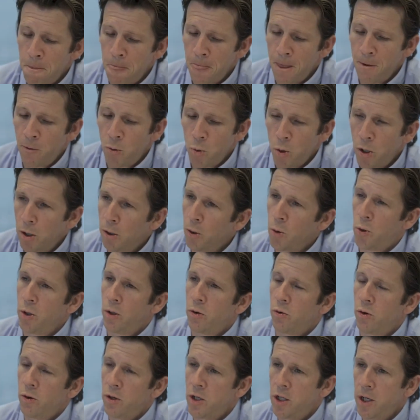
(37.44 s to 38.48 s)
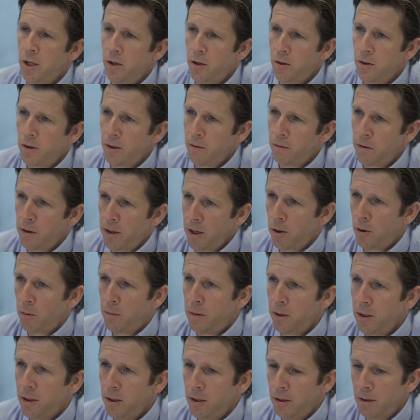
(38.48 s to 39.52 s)
If you want to look at a regenerative
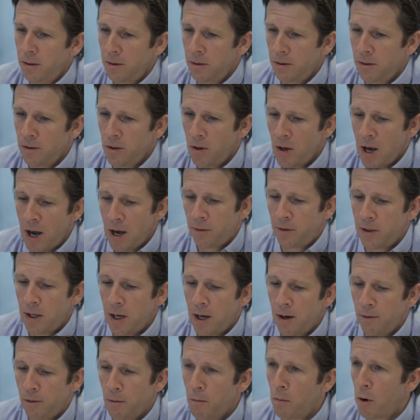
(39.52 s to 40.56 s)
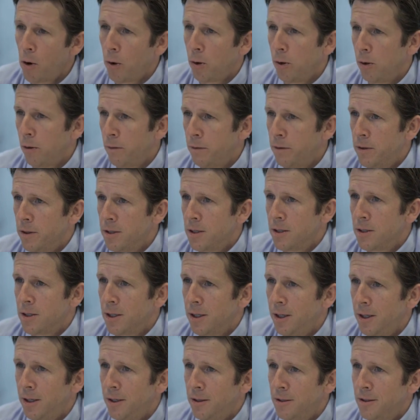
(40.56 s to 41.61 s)
therapy, you have to have a model of the
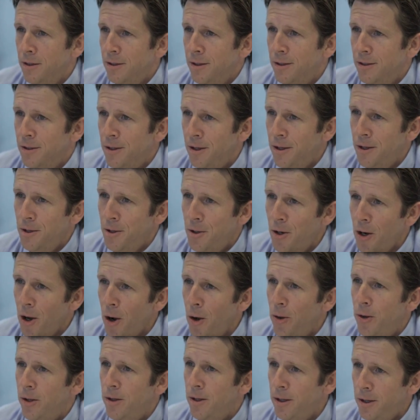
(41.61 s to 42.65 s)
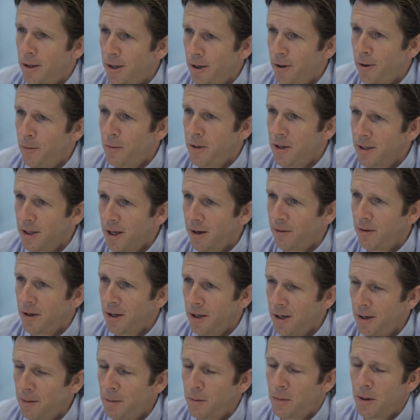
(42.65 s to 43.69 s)
disease so that you know that the therapy is having
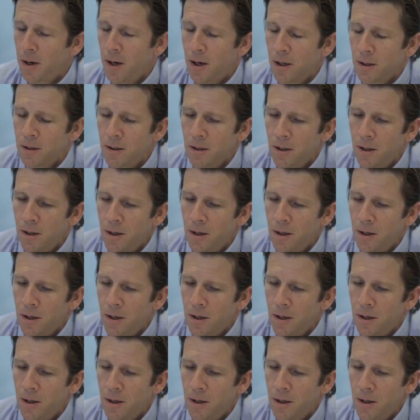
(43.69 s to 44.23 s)
an impact.